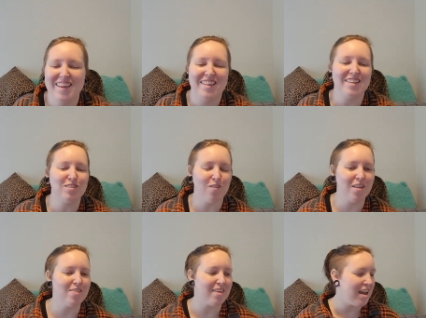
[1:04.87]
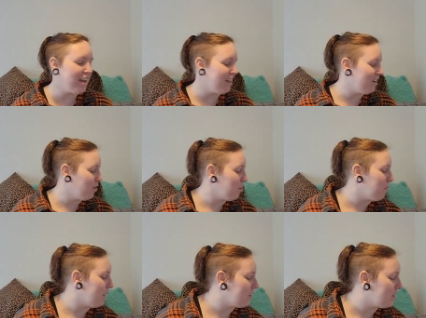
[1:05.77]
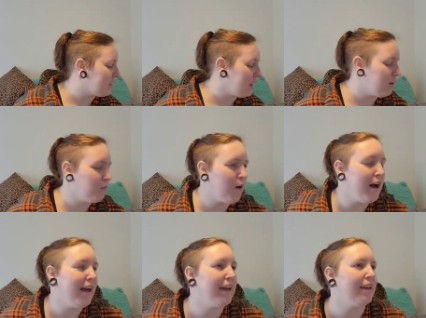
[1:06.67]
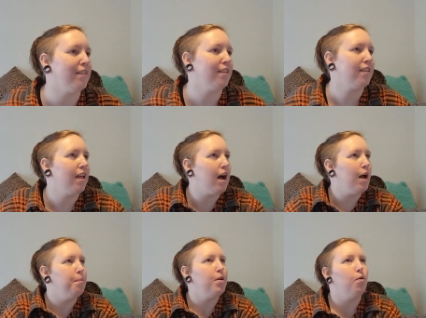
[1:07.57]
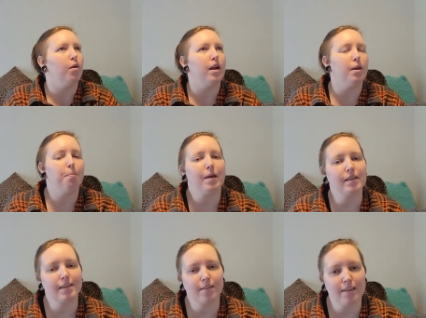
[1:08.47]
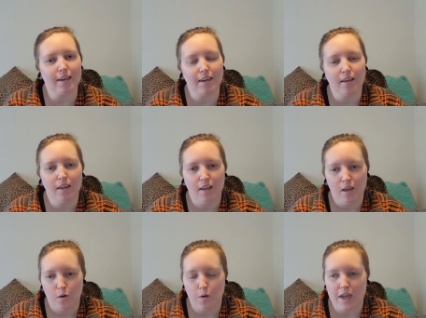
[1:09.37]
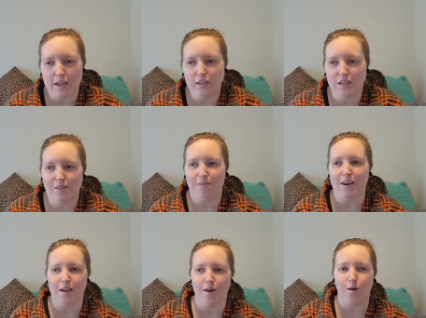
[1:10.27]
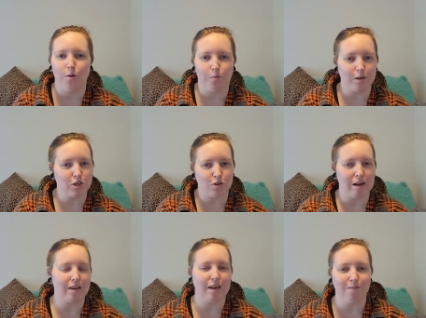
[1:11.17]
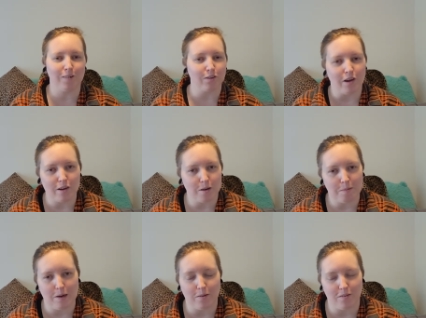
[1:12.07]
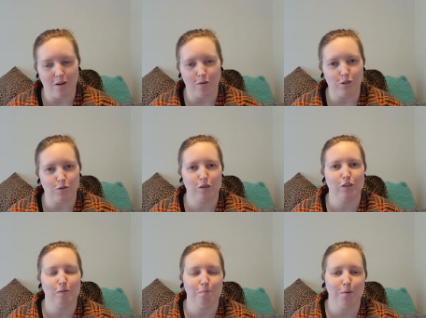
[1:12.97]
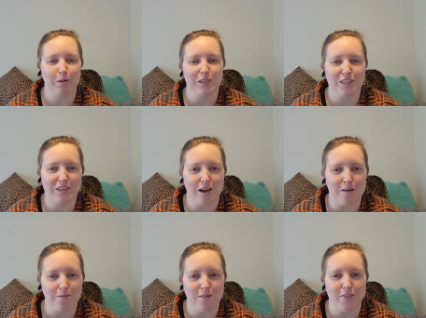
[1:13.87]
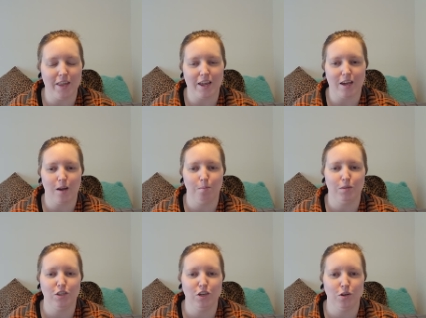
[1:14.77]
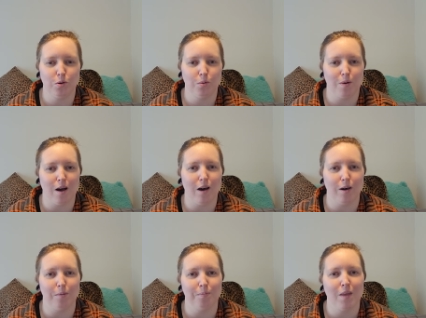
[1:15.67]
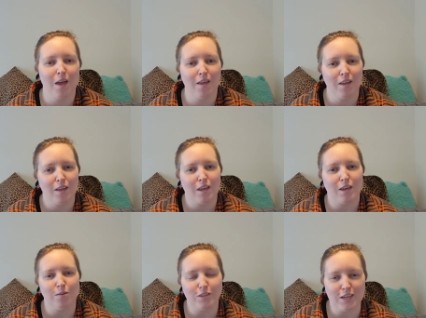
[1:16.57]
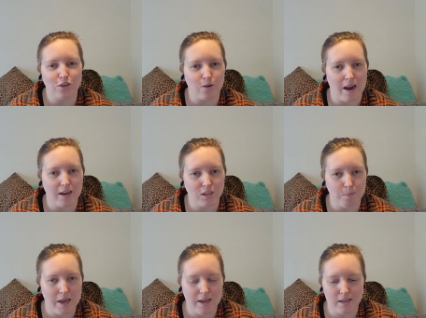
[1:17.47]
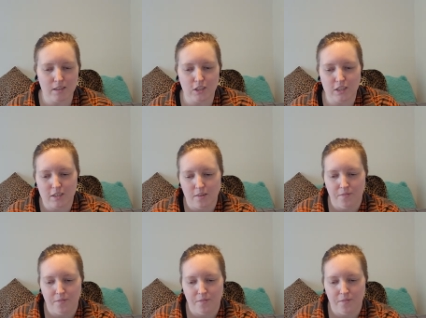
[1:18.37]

this one thing, and you're about to see why I'm annoyed. Basically, we get into the video, we're trucking, we're talking about all sorts of important stuff, and then it comes to using trash bags,